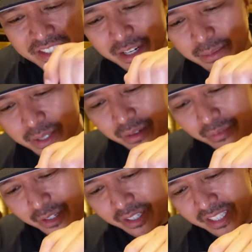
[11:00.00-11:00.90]
tiramisu
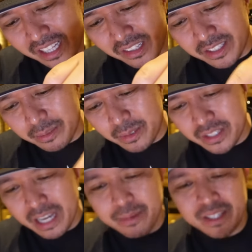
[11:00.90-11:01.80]
first because that looks the
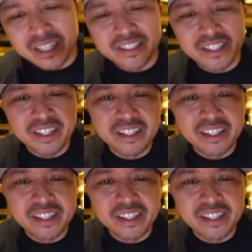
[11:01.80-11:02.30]
most appetizing.